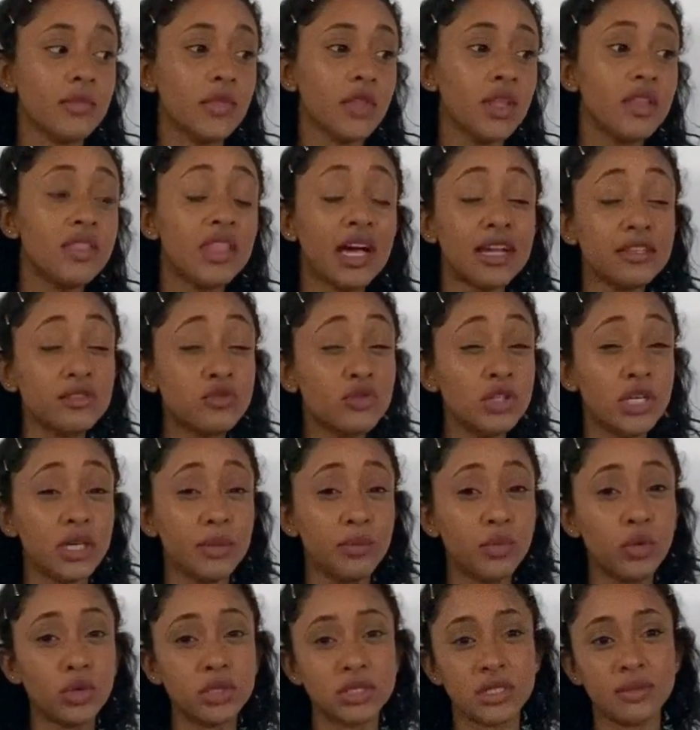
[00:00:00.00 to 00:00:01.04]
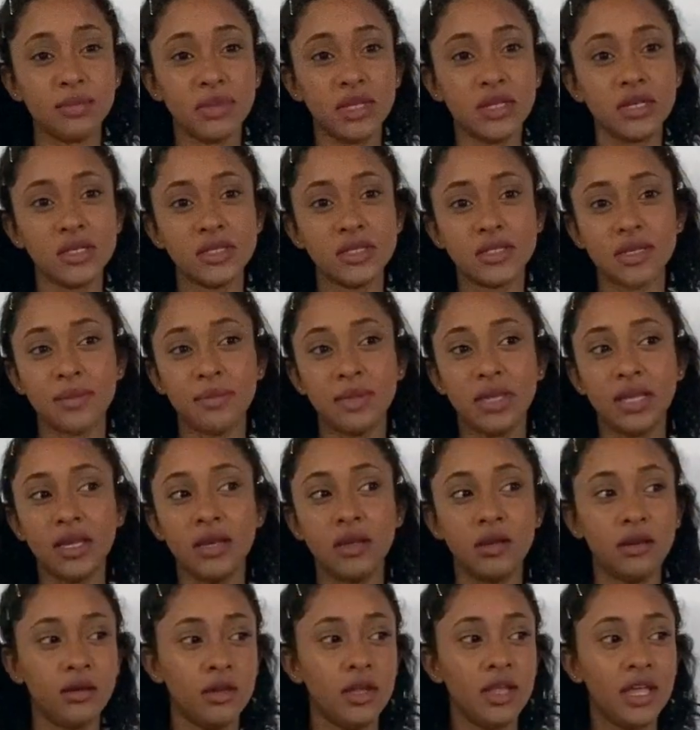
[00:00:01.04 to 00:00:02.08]
that's really important because, I mean,
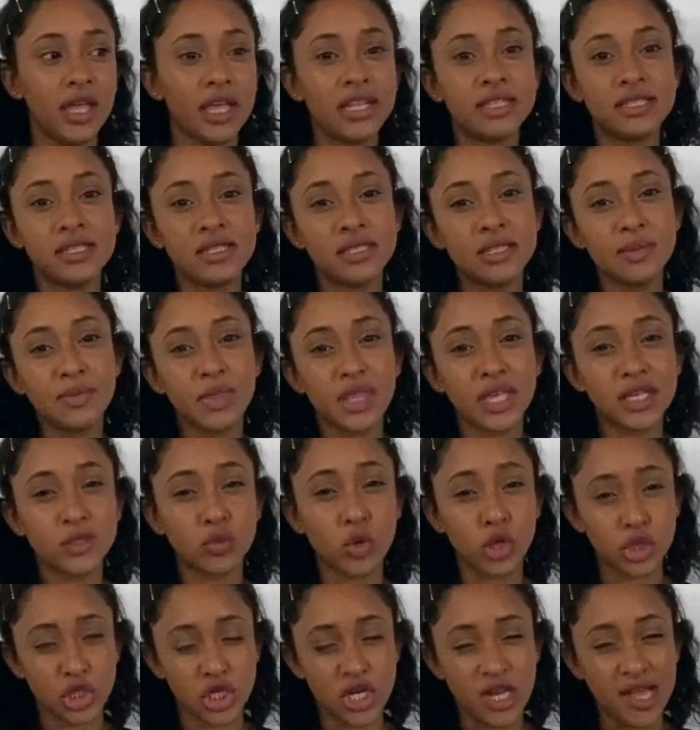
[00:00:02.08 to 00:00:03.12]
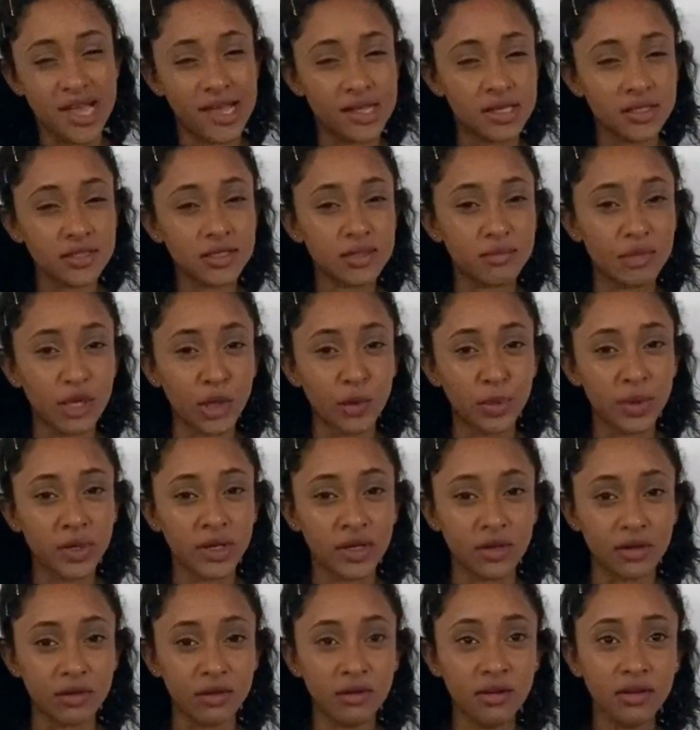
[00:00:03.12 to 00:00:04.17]
it's the same thing as washing your hands, in my
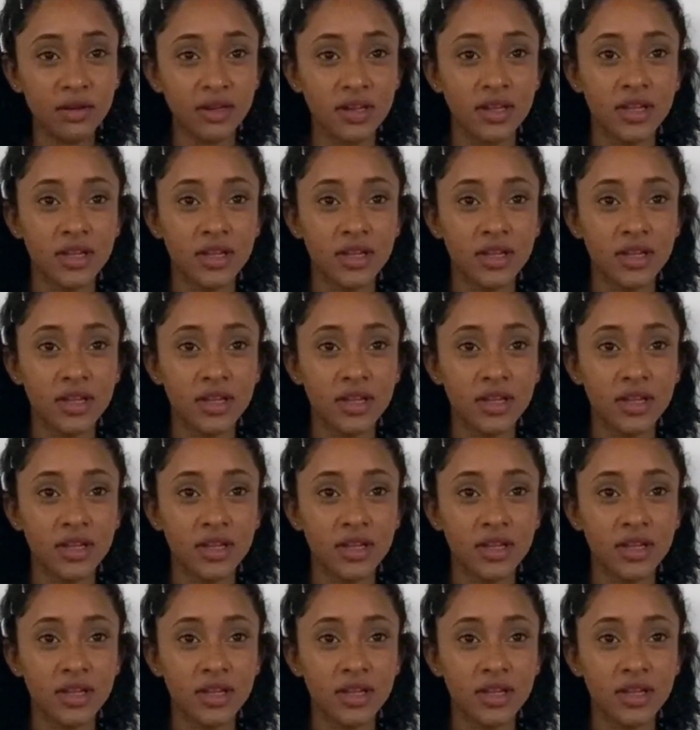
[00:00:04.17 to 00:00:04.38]
opinion.